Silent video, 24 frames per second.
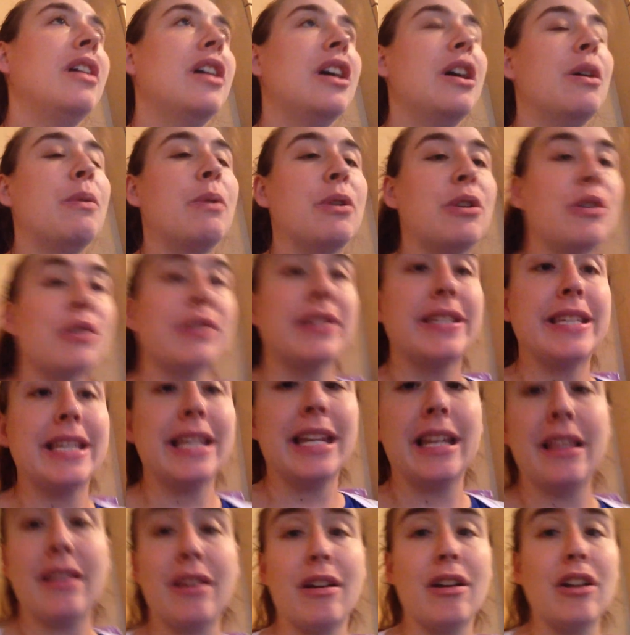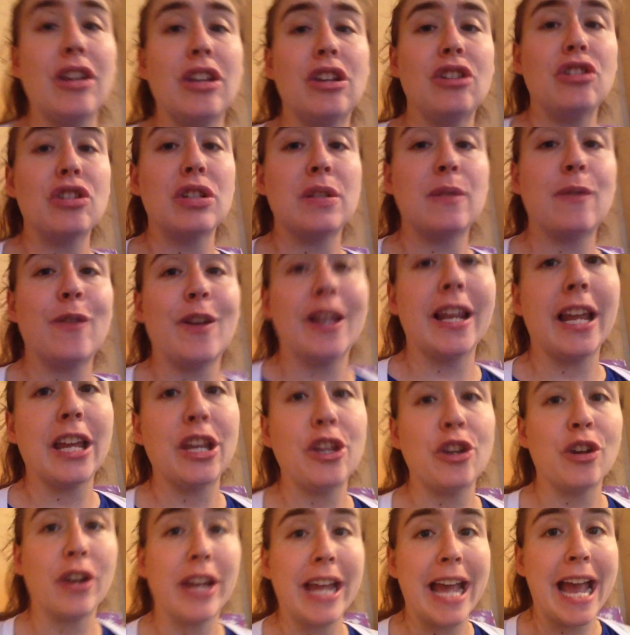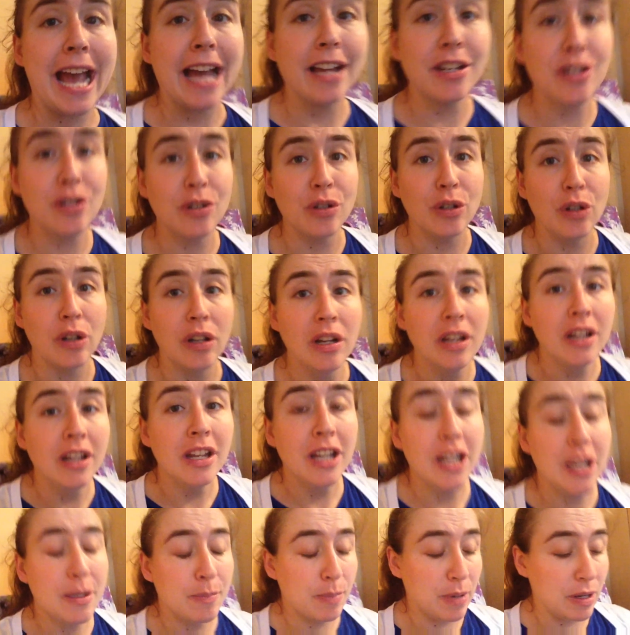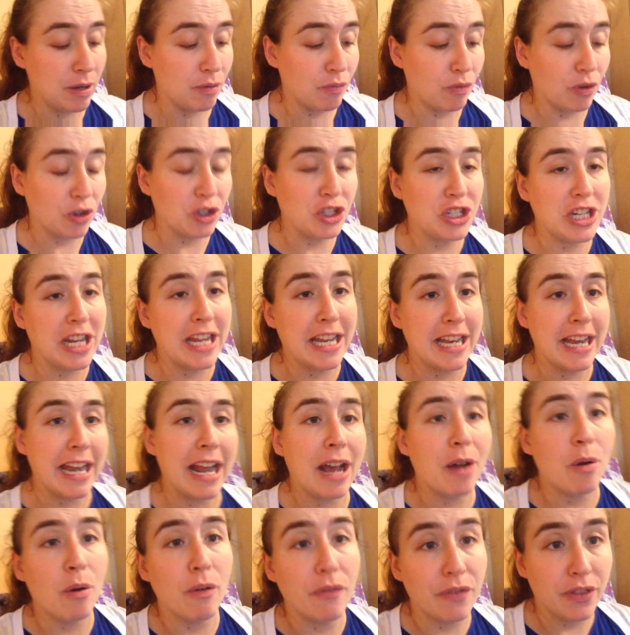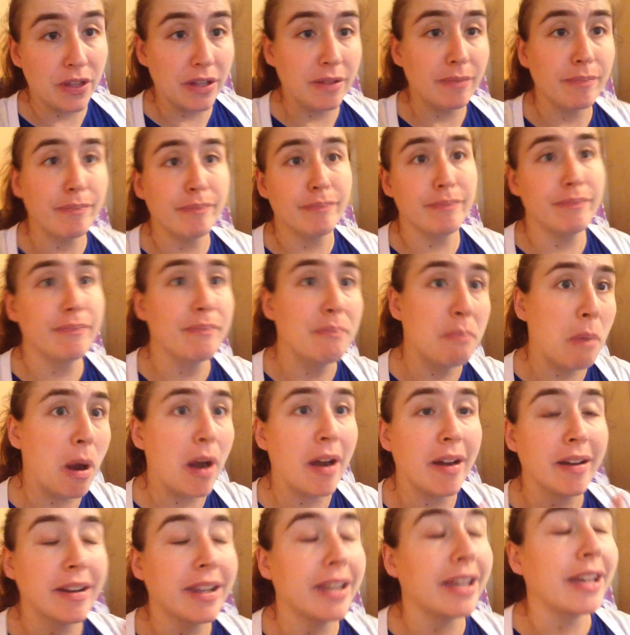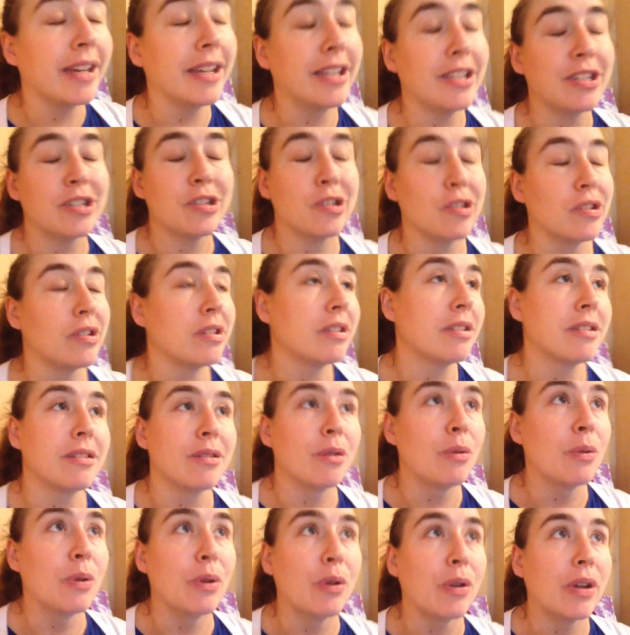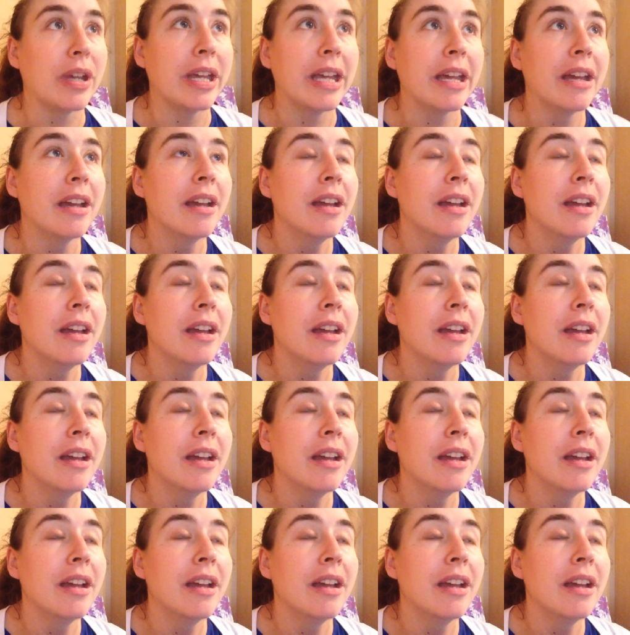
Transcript: when you're sitting there and you just feel like you're cattle being rushed in and out of the market, it's just so annoying.